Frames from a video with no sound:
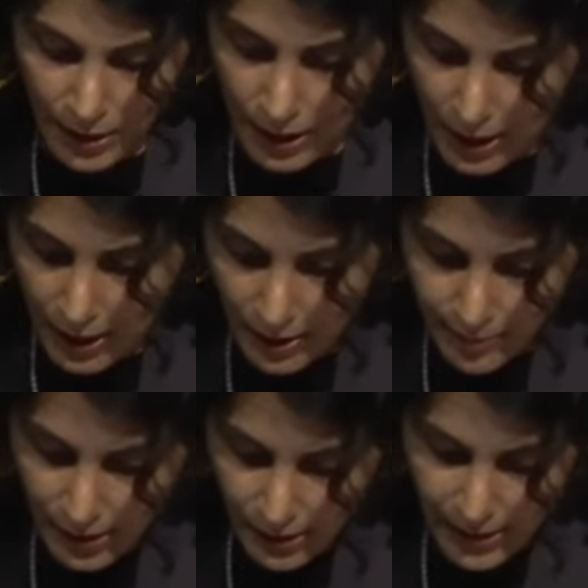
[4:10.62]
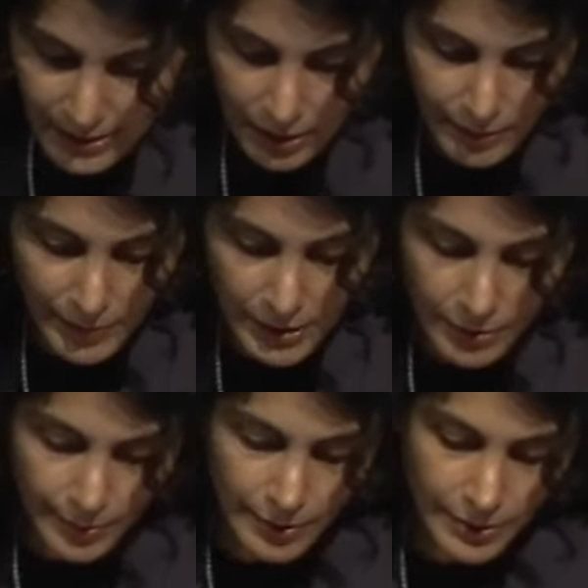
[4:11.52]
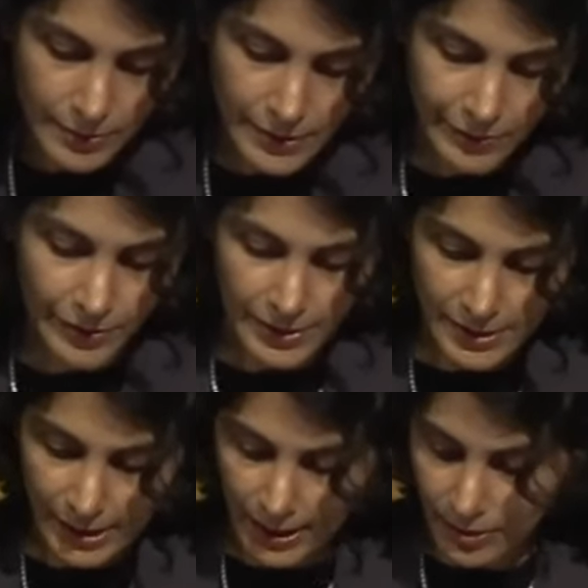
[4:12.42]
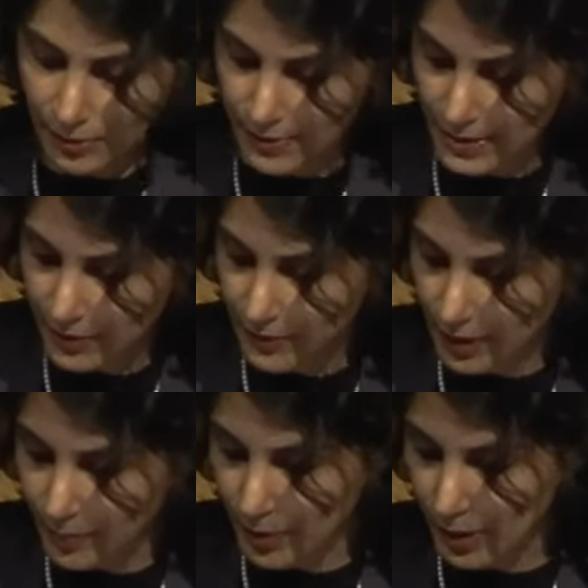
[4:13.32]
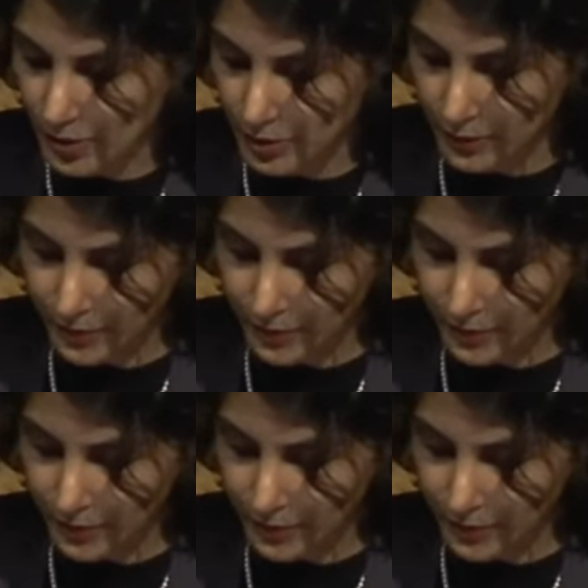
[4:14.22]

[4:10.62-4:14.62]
uh, Bill led a committee to produce the first decadal survey on biological